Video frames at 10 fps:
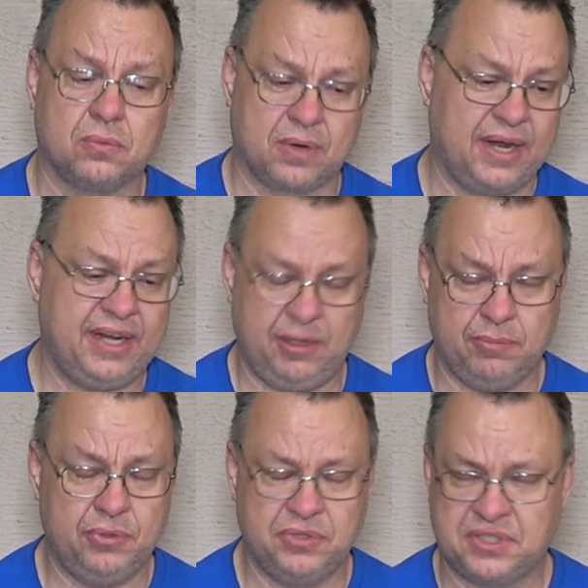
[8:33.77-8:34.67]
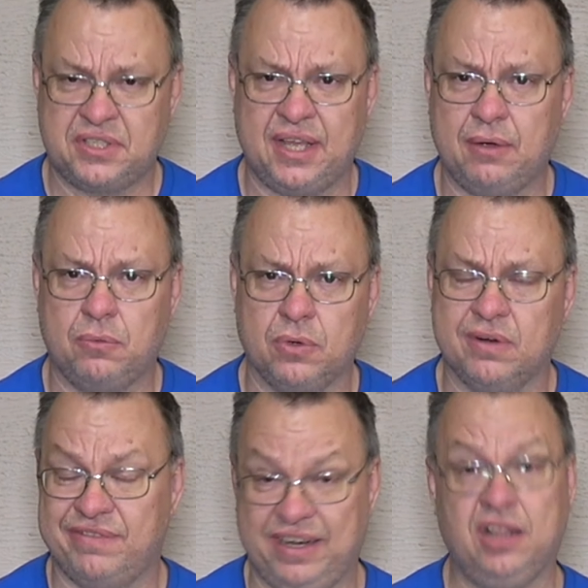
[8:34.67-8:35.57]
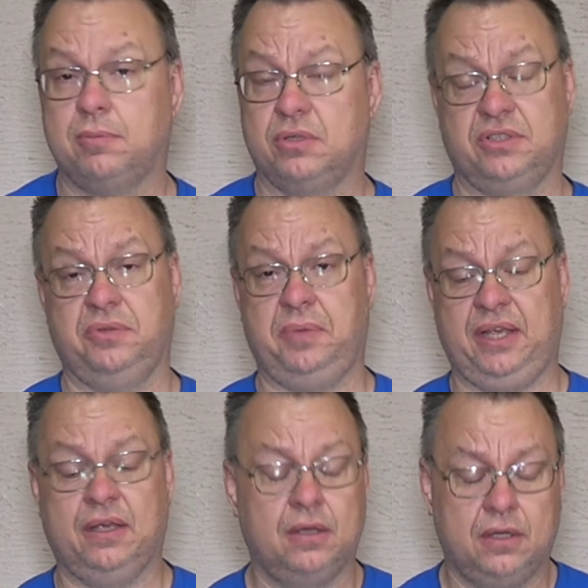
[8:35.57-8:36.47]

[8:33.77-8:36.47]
riding boots that were available to me.